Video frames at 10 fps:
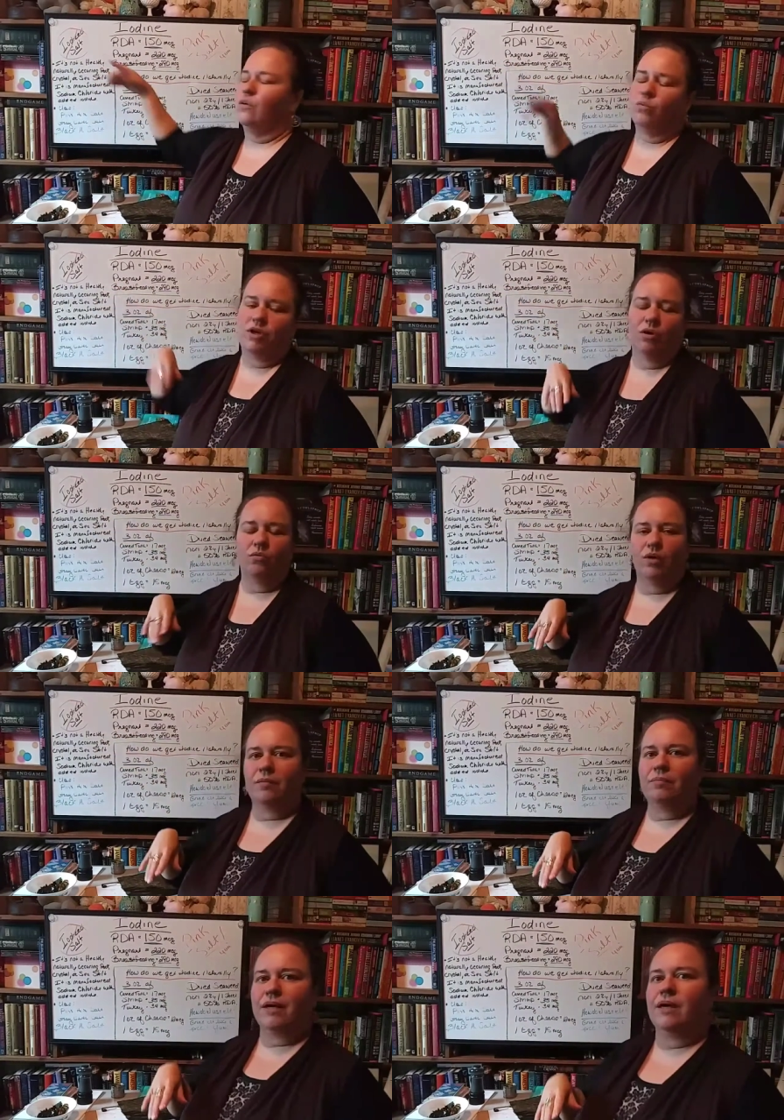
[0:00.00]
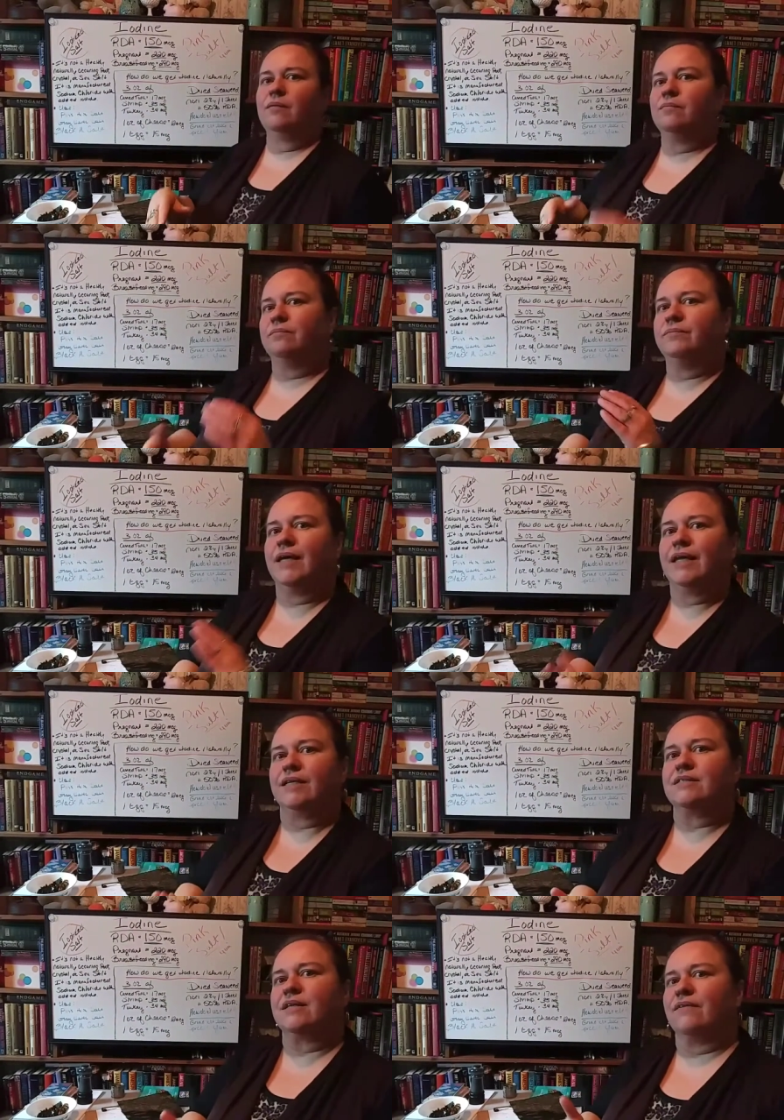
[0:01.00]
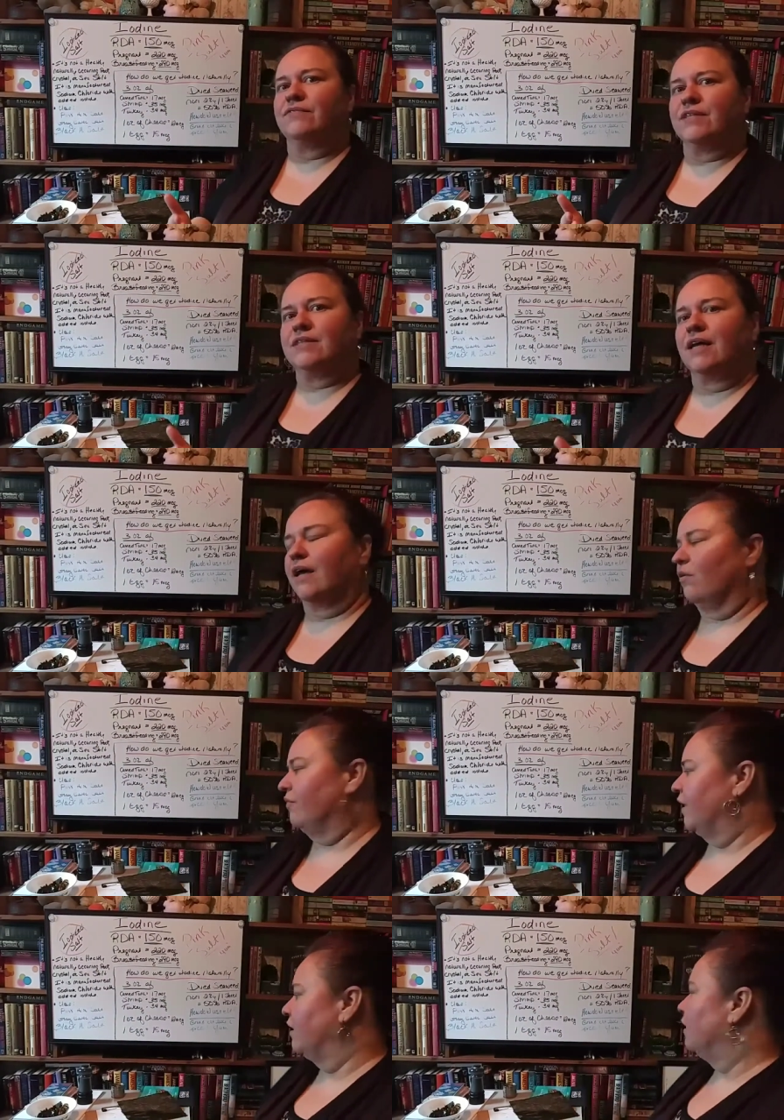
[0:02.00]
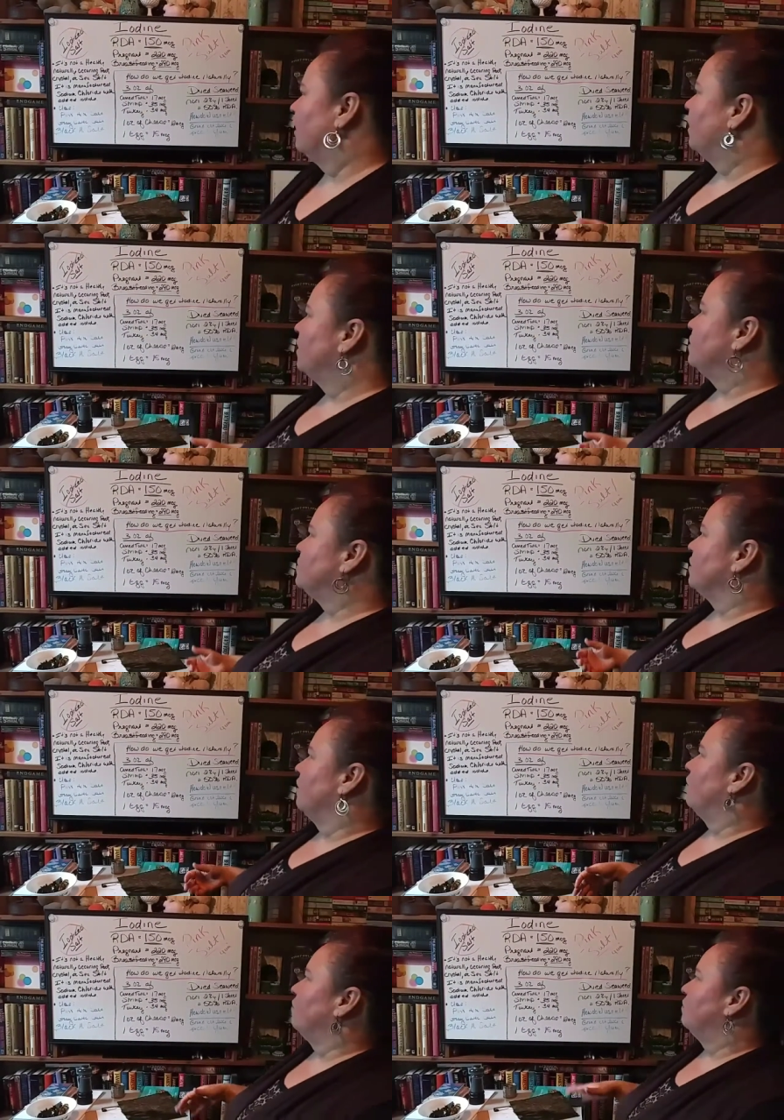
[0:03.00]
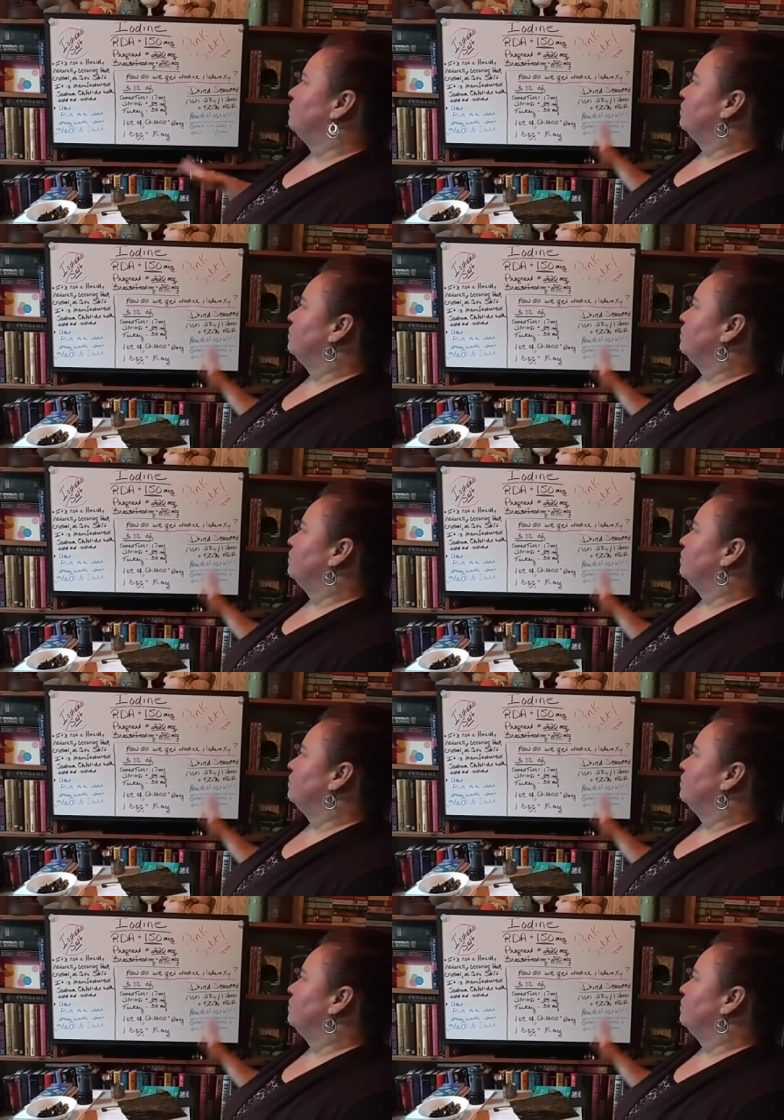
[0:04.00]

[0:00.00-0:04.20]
We don't want to be eating stuff that's unhealthy. So